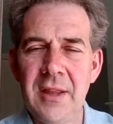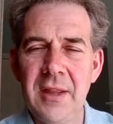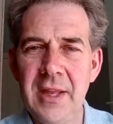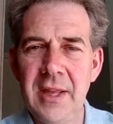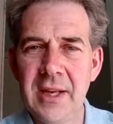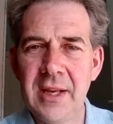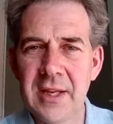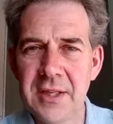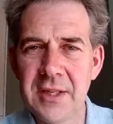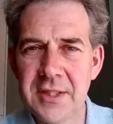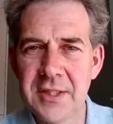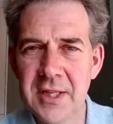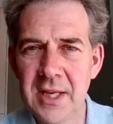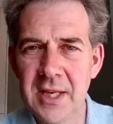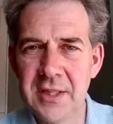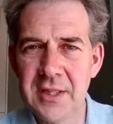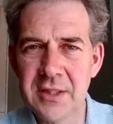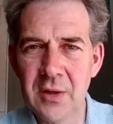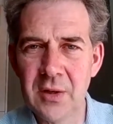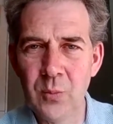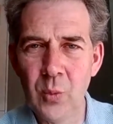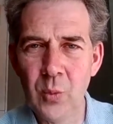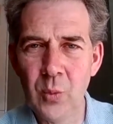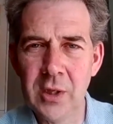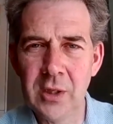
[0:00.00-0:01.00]
the
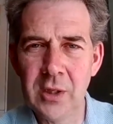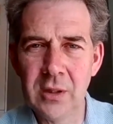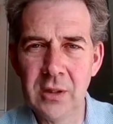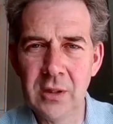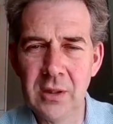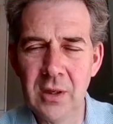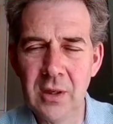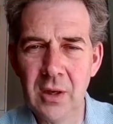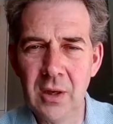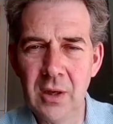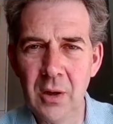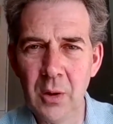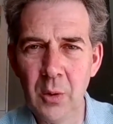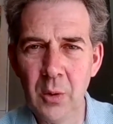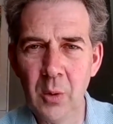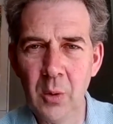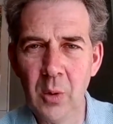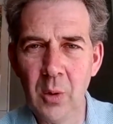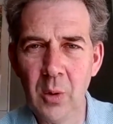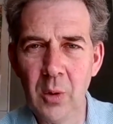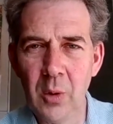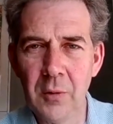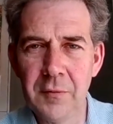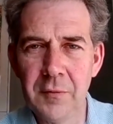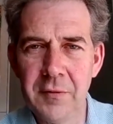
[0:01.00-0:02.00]
consent and will of,
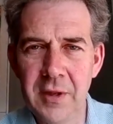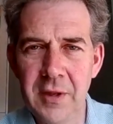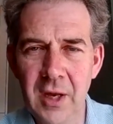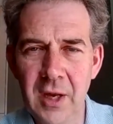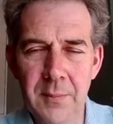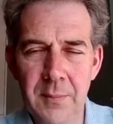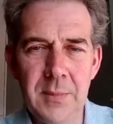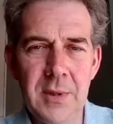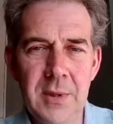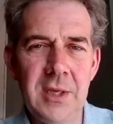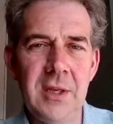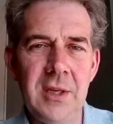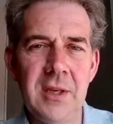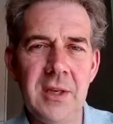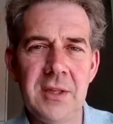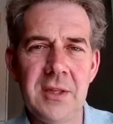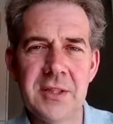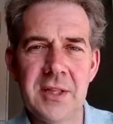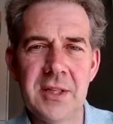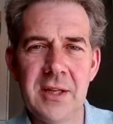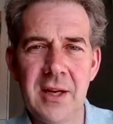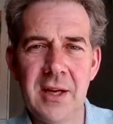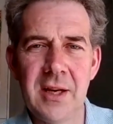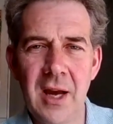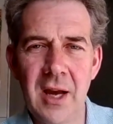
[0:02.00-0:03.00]
of the
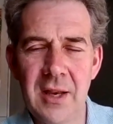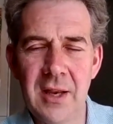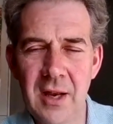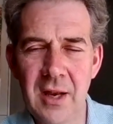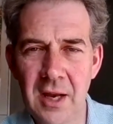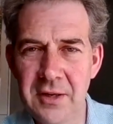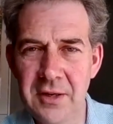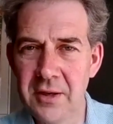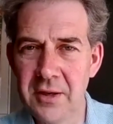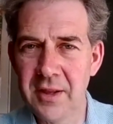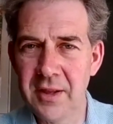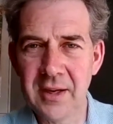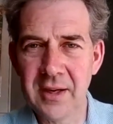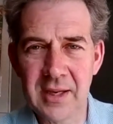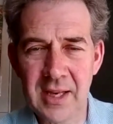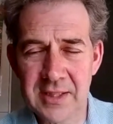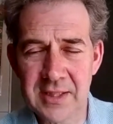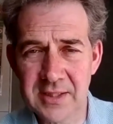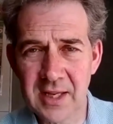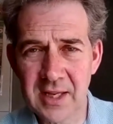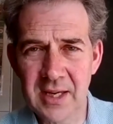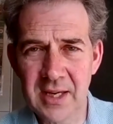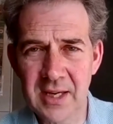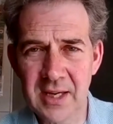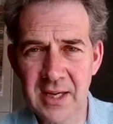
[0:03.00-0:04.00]
Armenians. And I, I, don't think
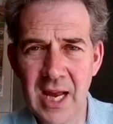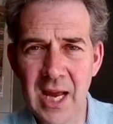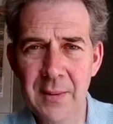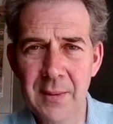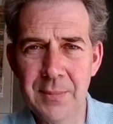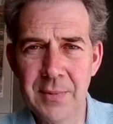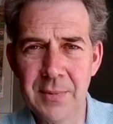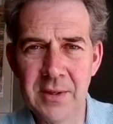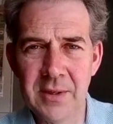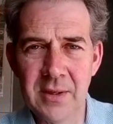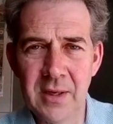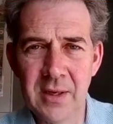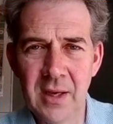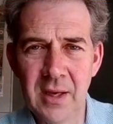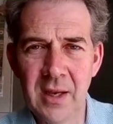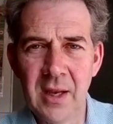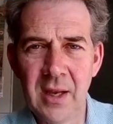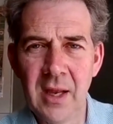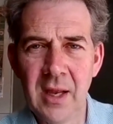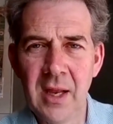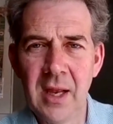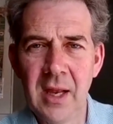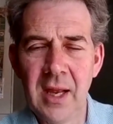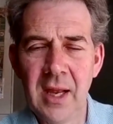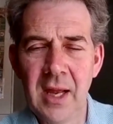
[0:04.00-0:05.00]
that's going to happen
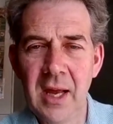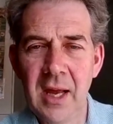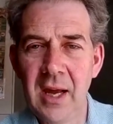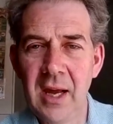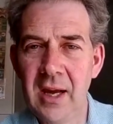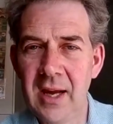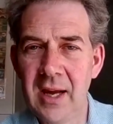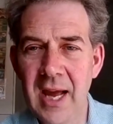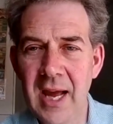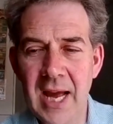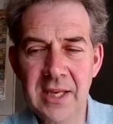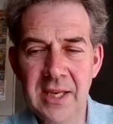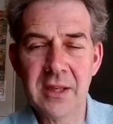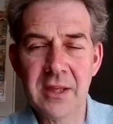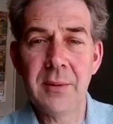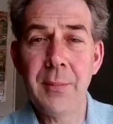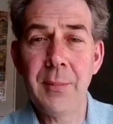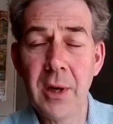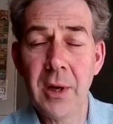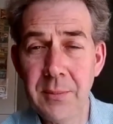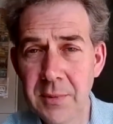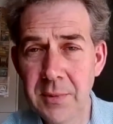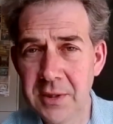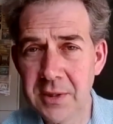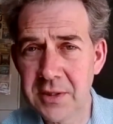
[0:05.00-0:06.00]
uh, at the
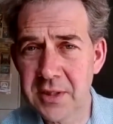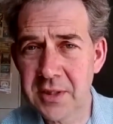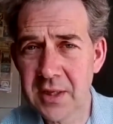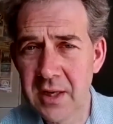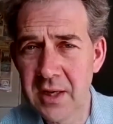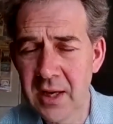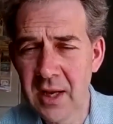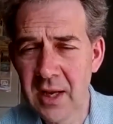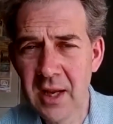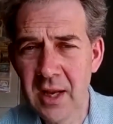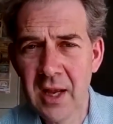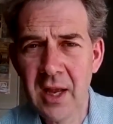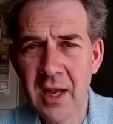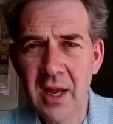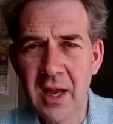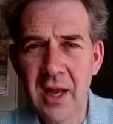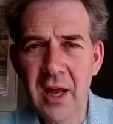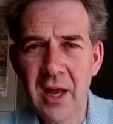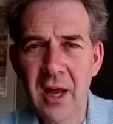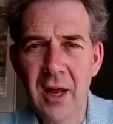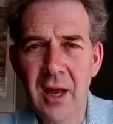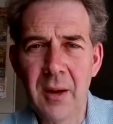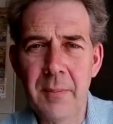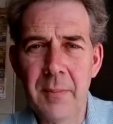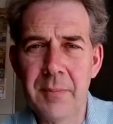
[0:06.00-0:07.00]
moment
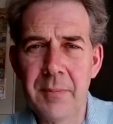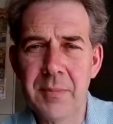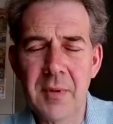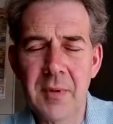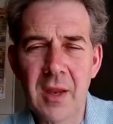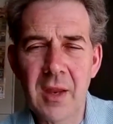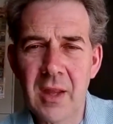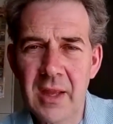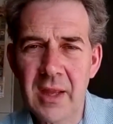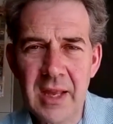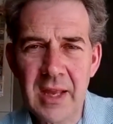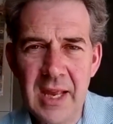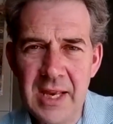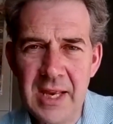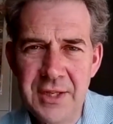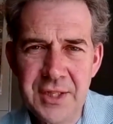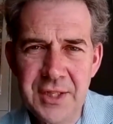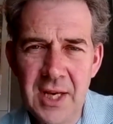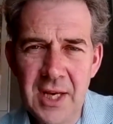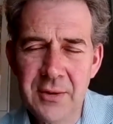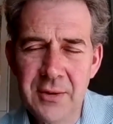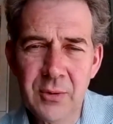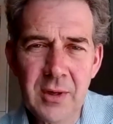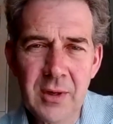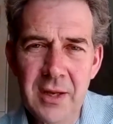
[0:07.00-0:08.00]
um, in
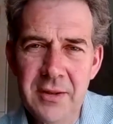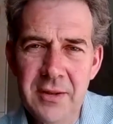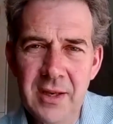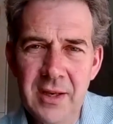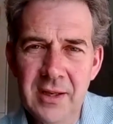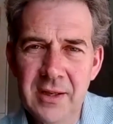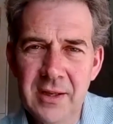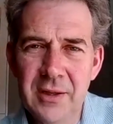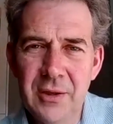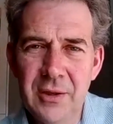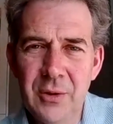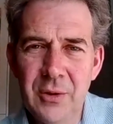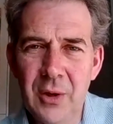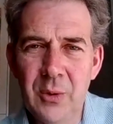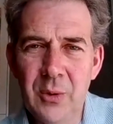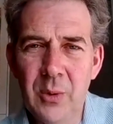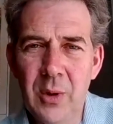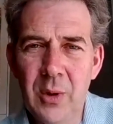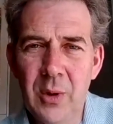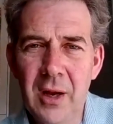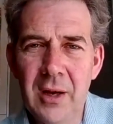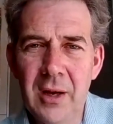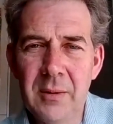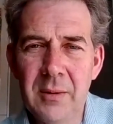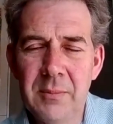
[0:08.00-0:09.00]
general, I think you know
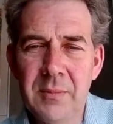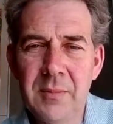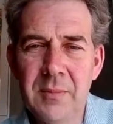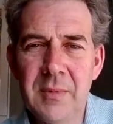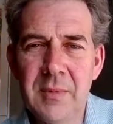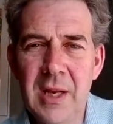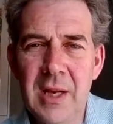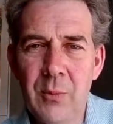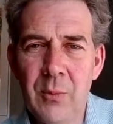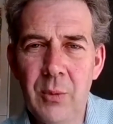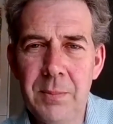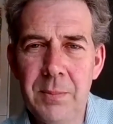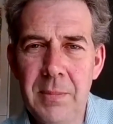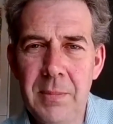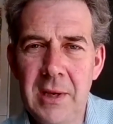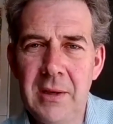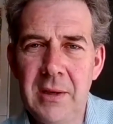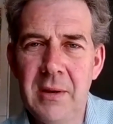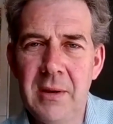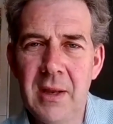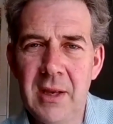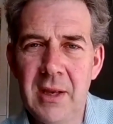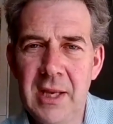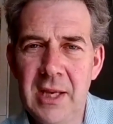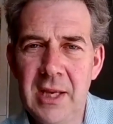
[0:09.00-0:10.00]
um, it would
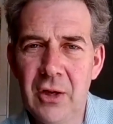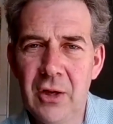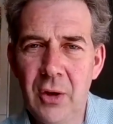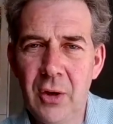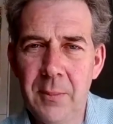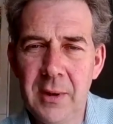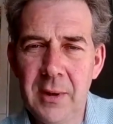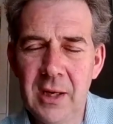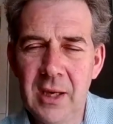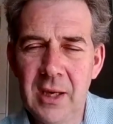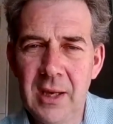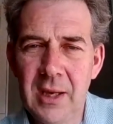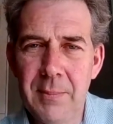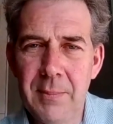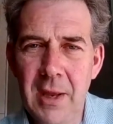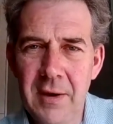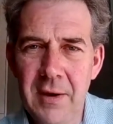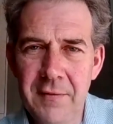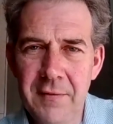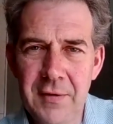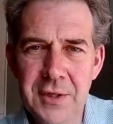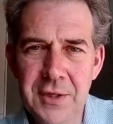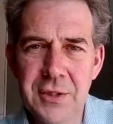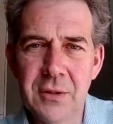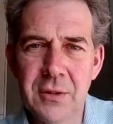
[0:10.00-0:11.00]
be economically
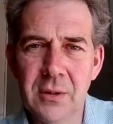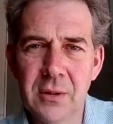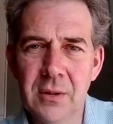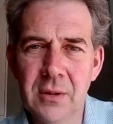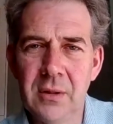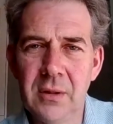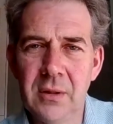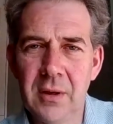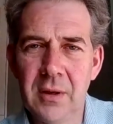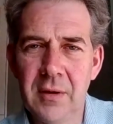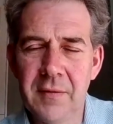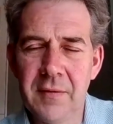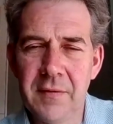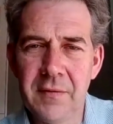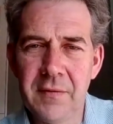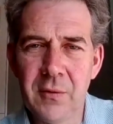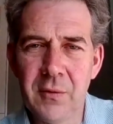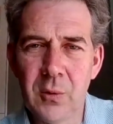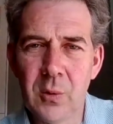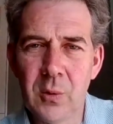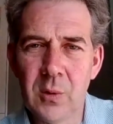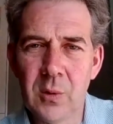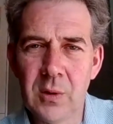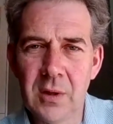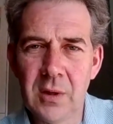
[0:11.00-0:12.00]
beneficial
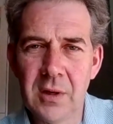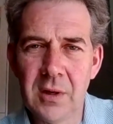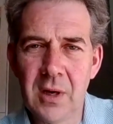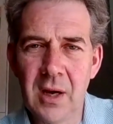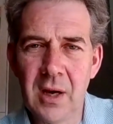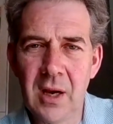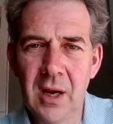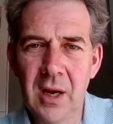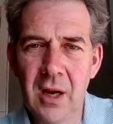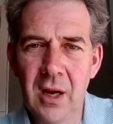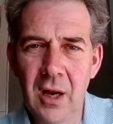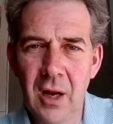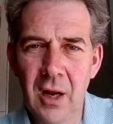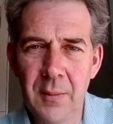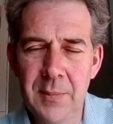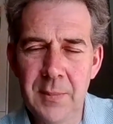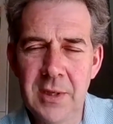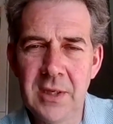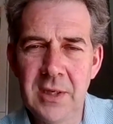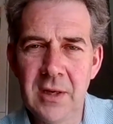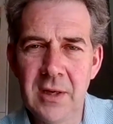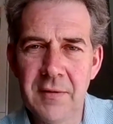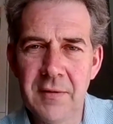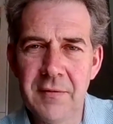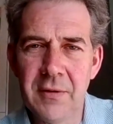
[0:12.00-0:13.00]
for uh,
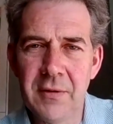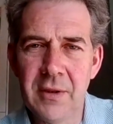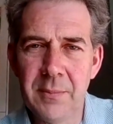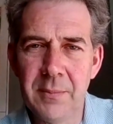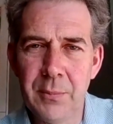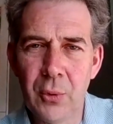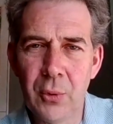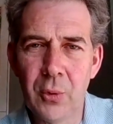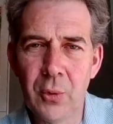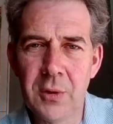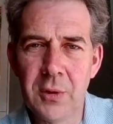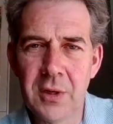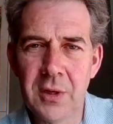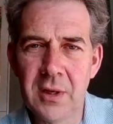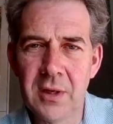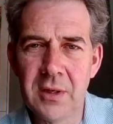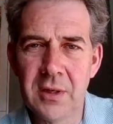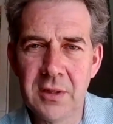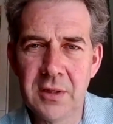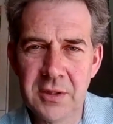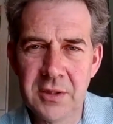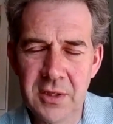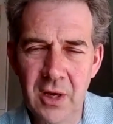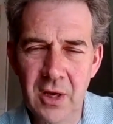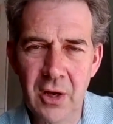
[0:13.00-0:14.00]
Armenia for the border
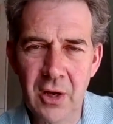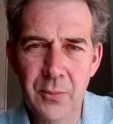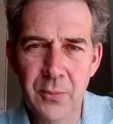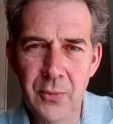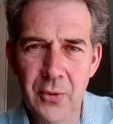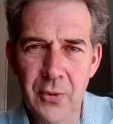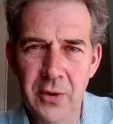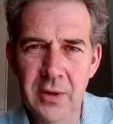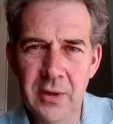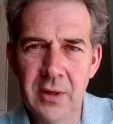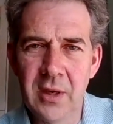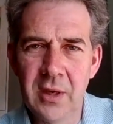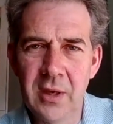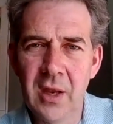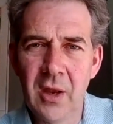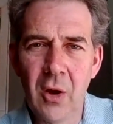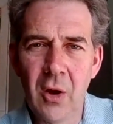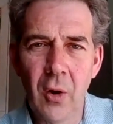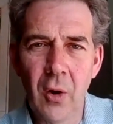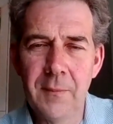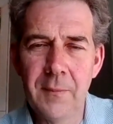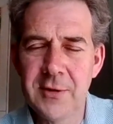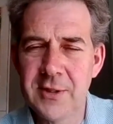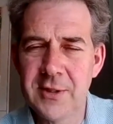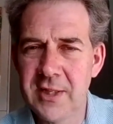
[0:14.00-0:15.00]
to open.
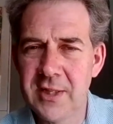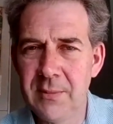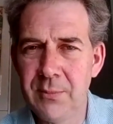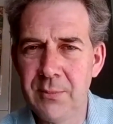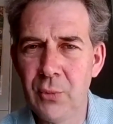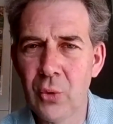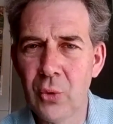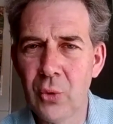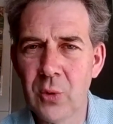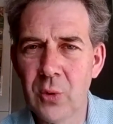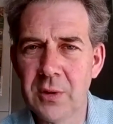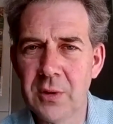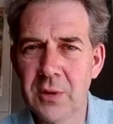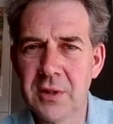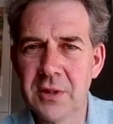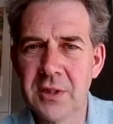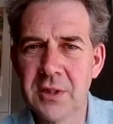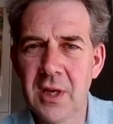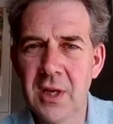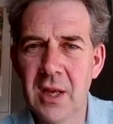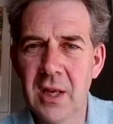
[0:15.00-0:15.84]
Obviously, more